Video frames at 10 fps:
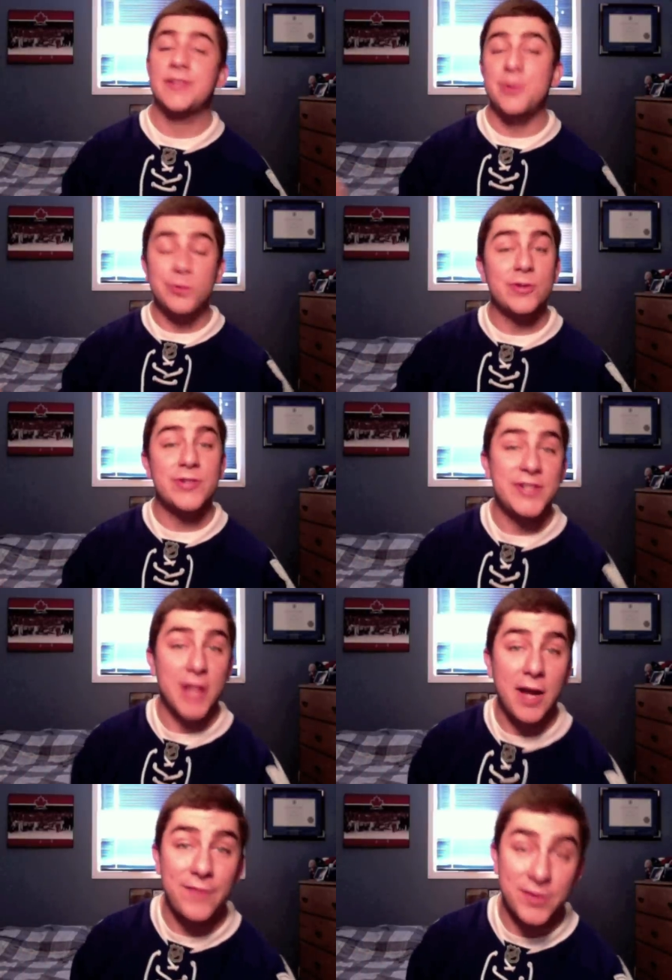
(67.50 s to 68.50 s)
New Jersey's
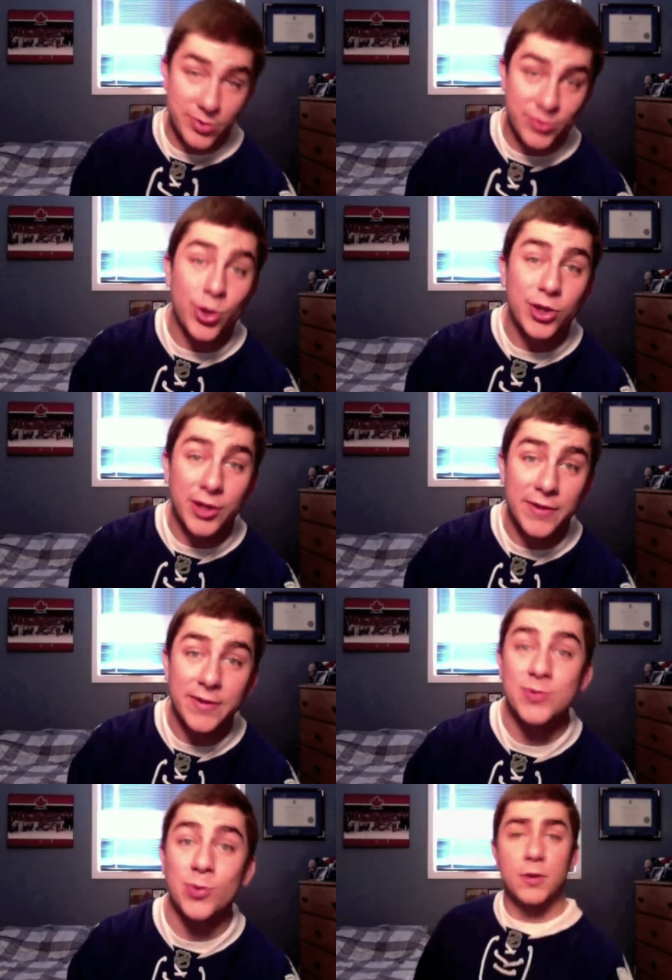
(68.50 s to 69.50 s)
offense was working in
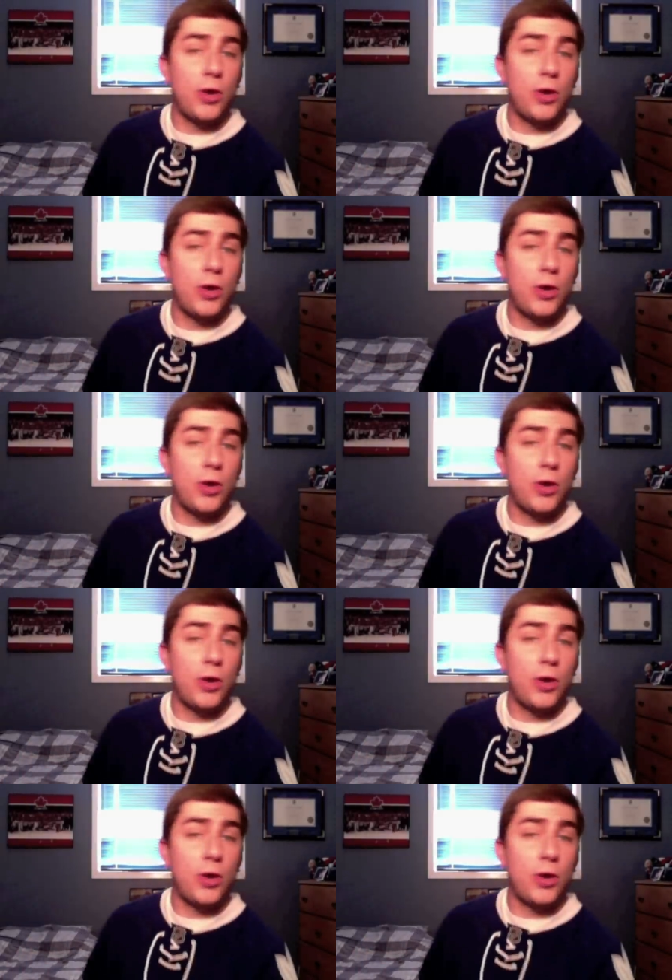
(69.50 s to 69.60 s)
this one.